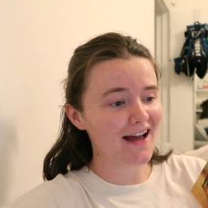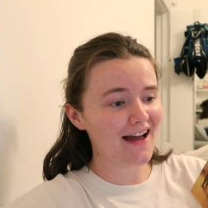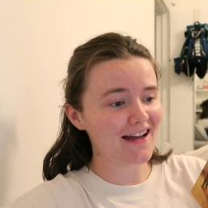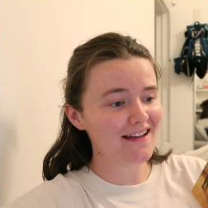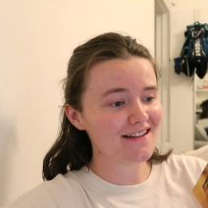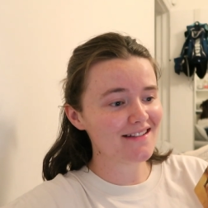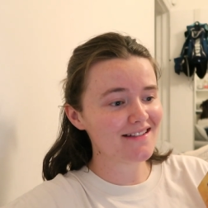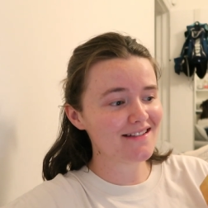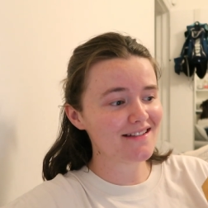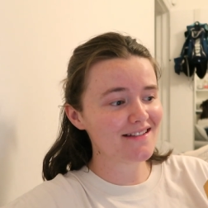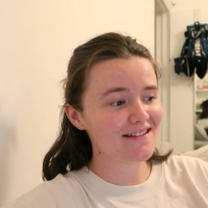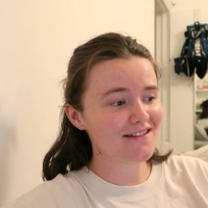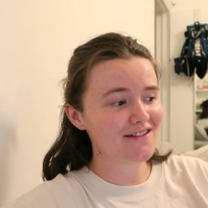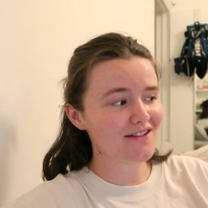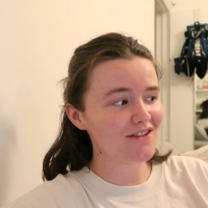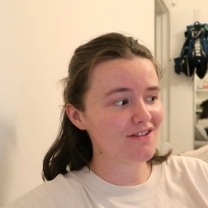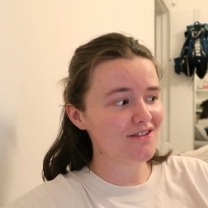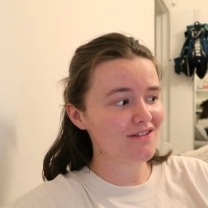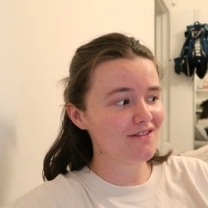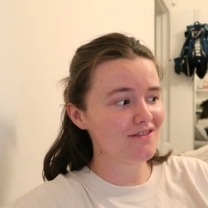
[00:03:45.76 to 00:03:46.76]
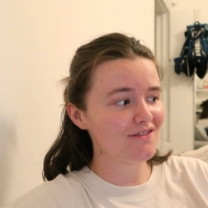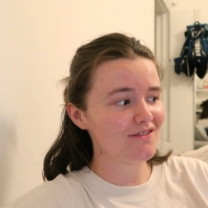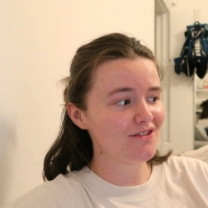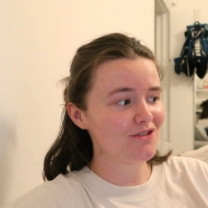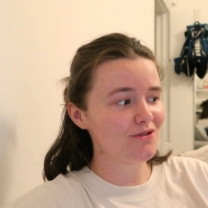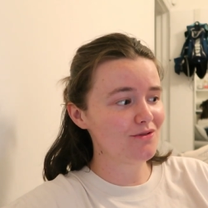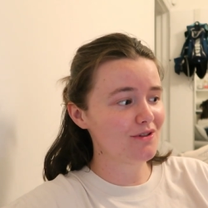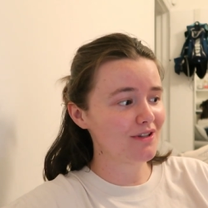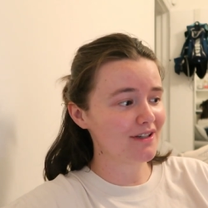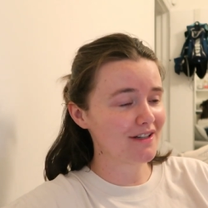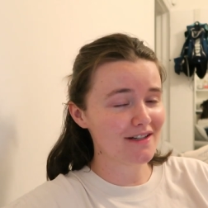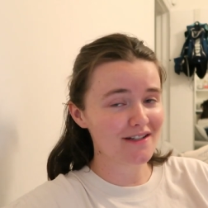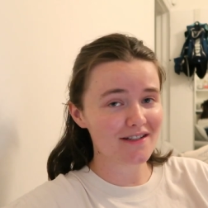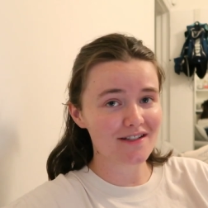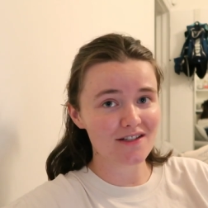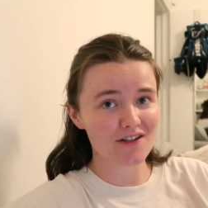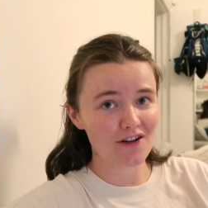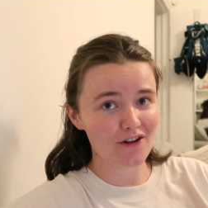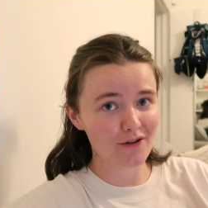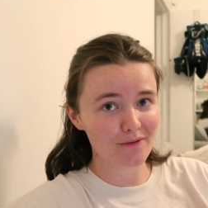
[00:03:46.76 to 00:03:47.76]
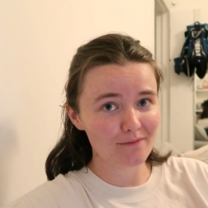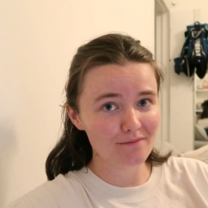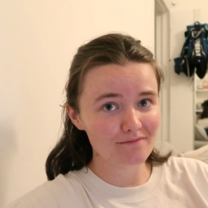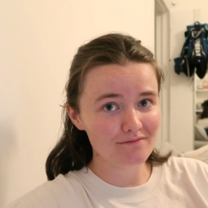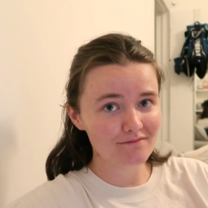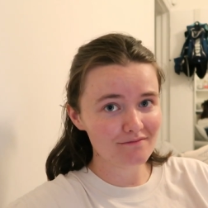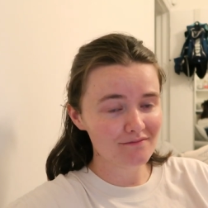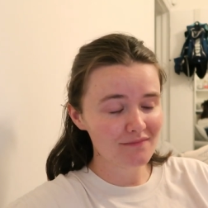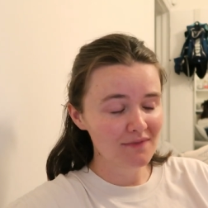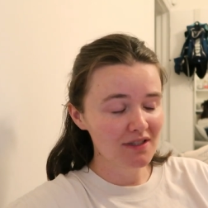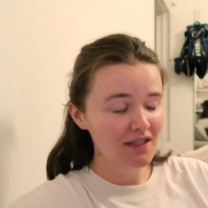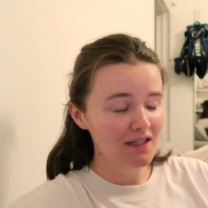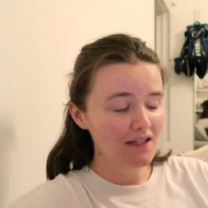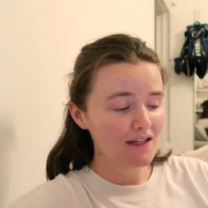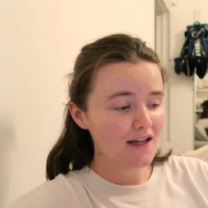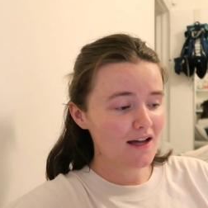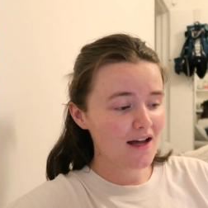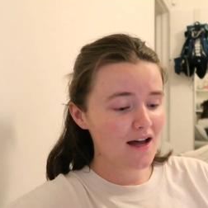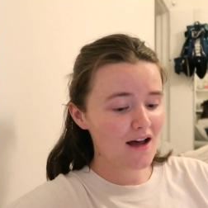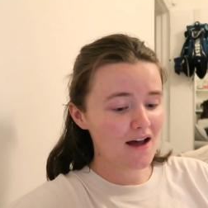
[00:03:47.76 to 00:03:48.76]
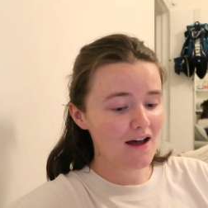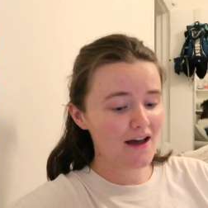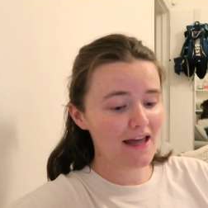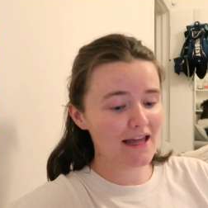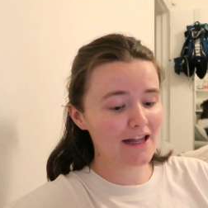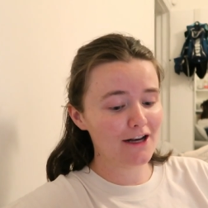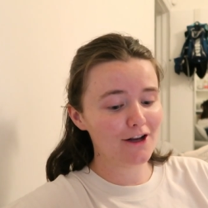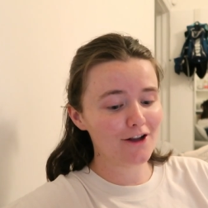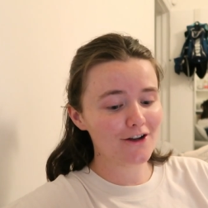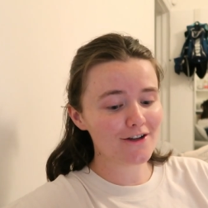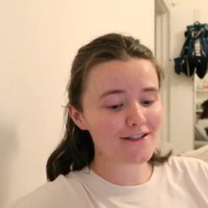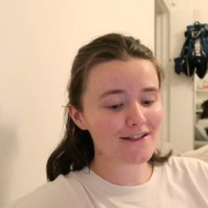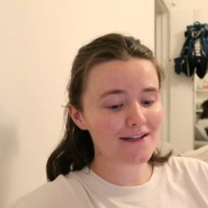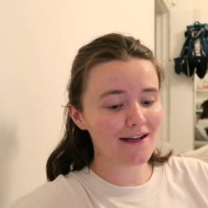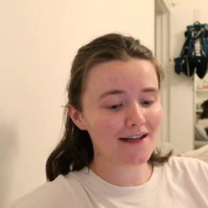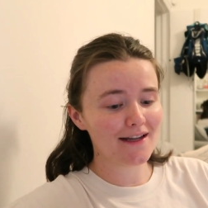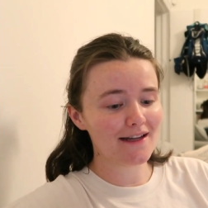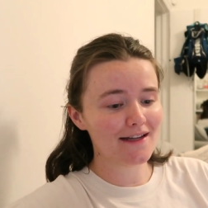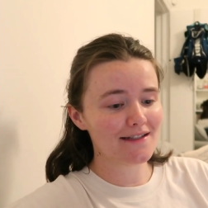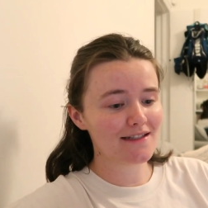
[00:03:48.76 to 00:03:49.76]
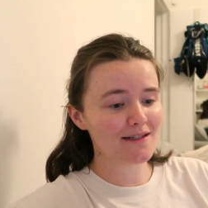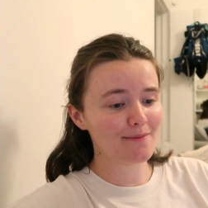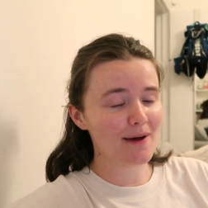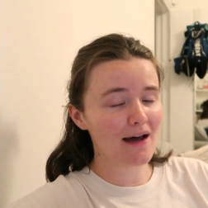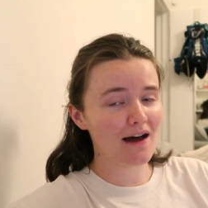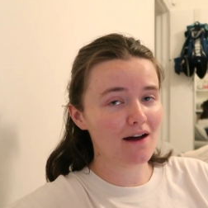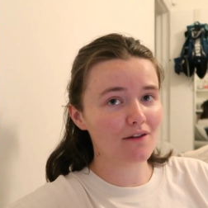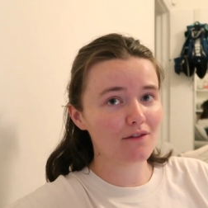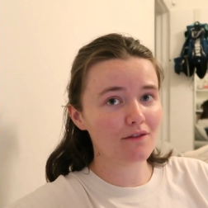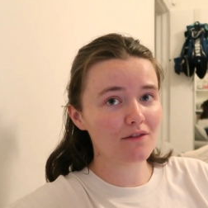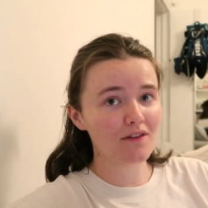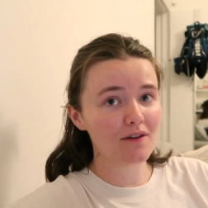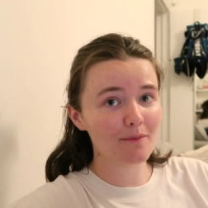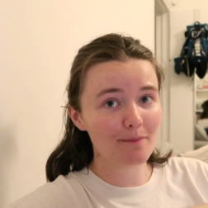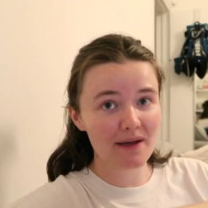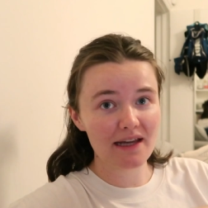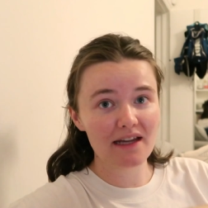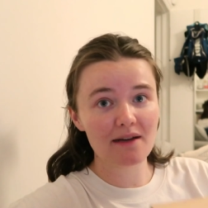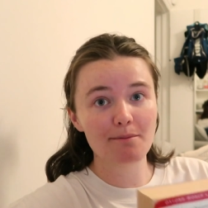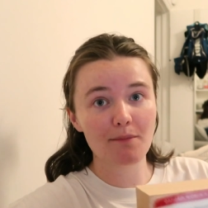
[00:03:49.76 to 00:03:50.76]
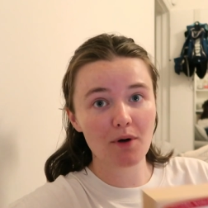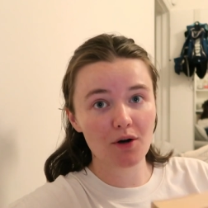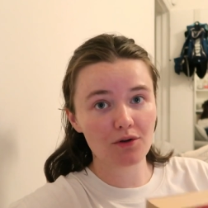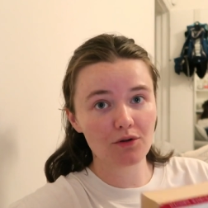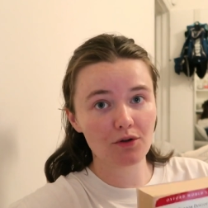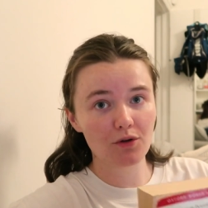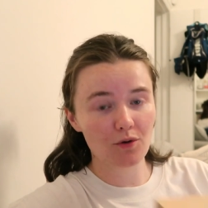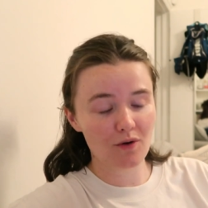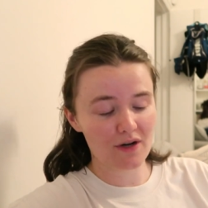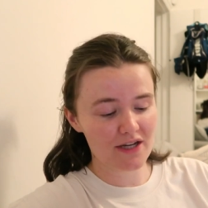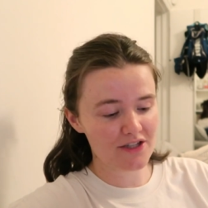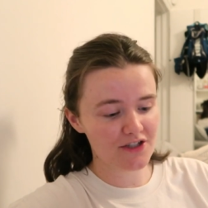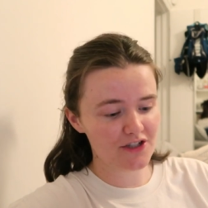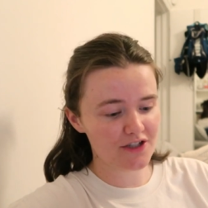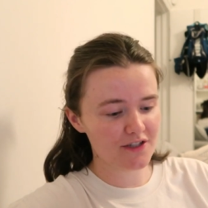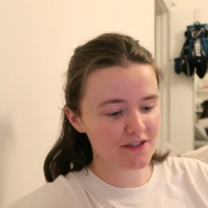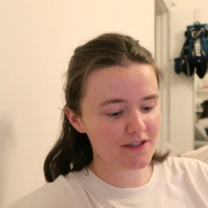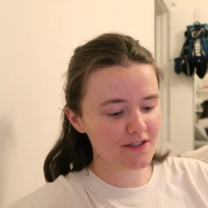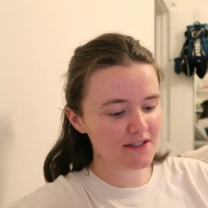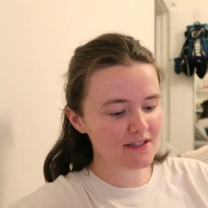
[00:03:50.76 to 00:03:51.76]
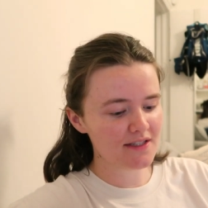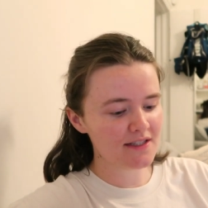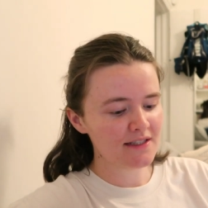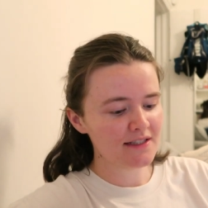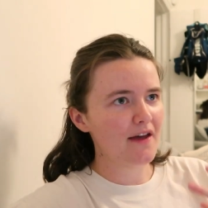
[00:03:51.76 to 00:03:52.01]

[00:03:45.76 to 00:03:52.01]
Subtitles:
as you can assume, it looks like it's about the big moral questions.